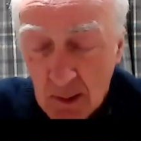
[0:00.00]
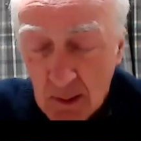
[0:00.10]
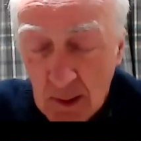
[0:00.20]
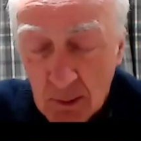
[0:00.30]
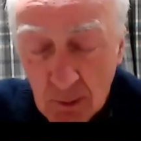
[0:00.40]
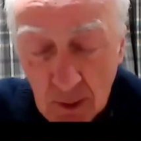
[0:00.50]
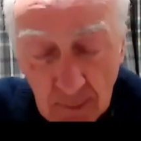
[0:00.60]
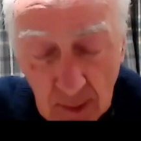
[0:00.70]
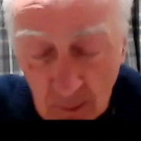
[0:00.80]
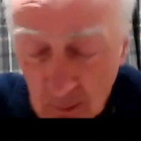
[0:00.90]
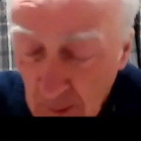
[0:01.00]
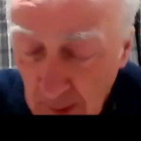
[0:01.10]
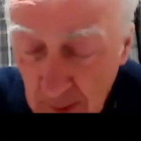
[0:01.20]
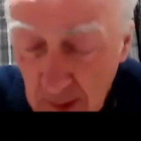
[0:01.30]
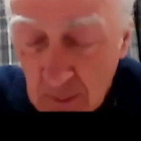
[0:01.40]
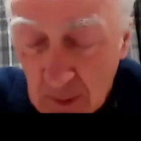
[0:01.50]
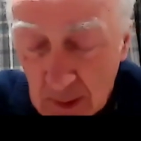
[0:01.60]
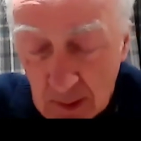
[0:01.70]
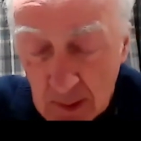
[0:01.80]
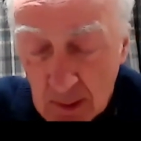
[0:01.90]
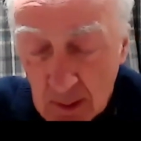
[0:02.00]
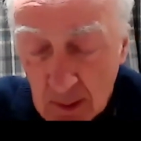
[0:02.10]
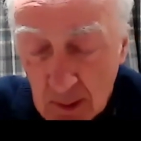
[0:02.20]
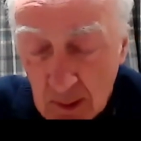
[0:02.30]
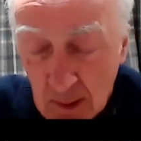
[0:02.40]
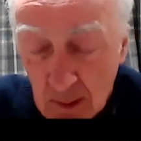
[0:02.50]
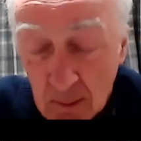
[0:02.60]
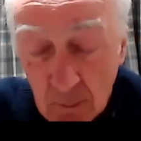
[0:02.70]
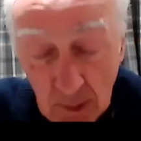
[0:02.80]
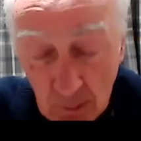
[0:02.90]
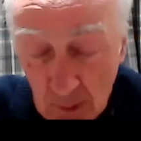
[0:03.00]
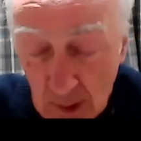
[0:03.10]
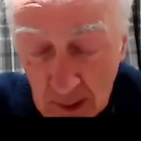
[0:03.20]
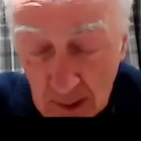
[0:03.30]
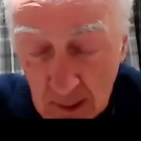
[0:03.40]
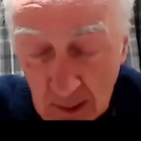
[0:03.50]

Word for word: he drove out all those demons with a word.